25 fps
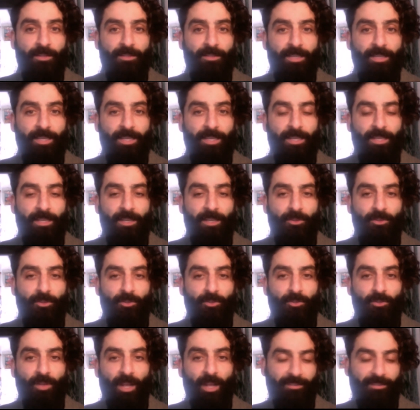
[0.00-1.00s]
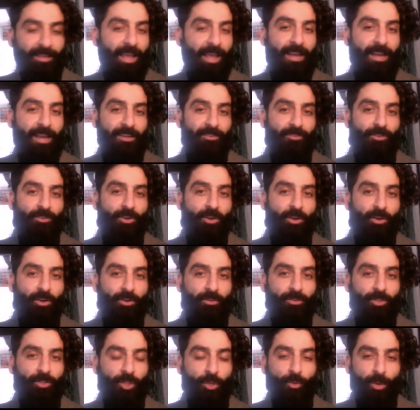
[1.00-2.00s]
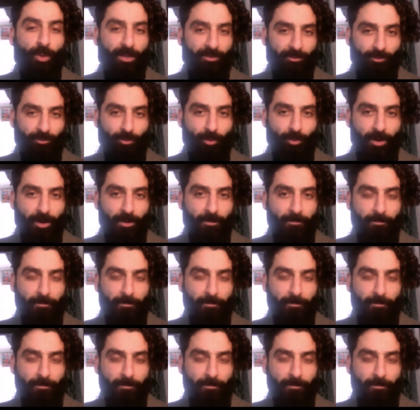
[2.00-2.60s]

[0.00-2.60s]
the attacks on US soil.